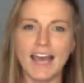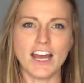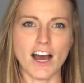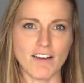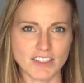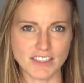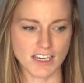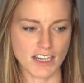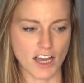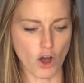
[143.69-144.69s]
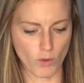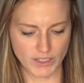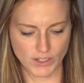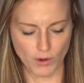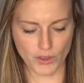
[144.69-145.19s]
I obviously
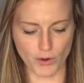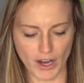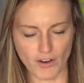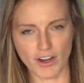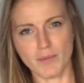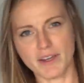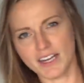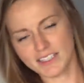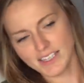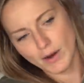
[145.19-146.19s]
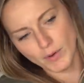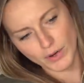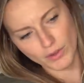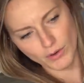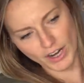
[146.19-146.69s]
always go with Gregory because I work with